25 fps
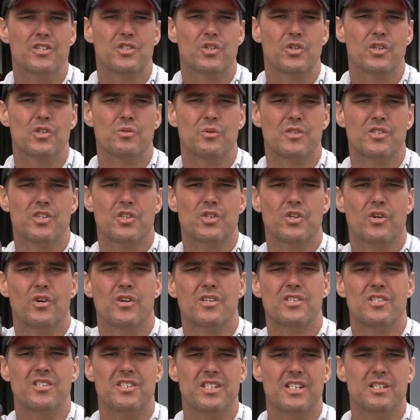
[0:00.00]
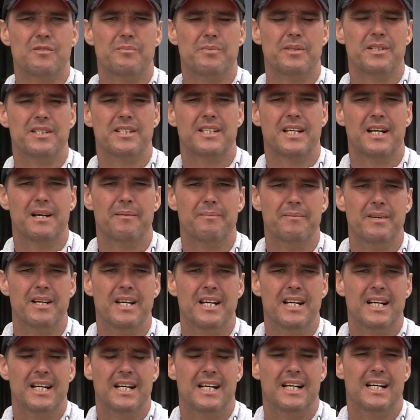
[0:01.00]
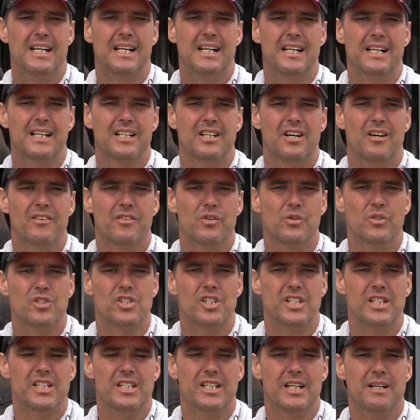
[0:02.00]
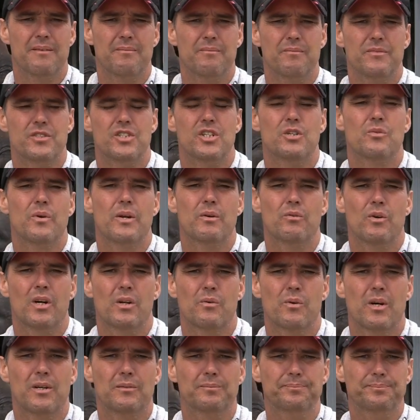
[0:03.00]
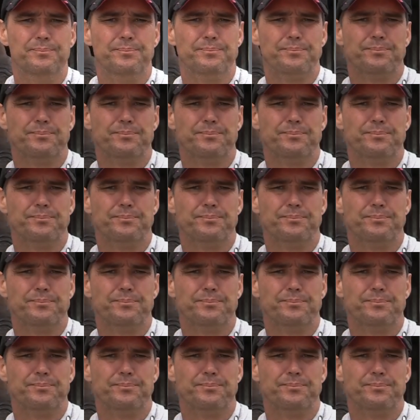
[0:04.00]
as good as what Sertorius's is, but I thought she went really well.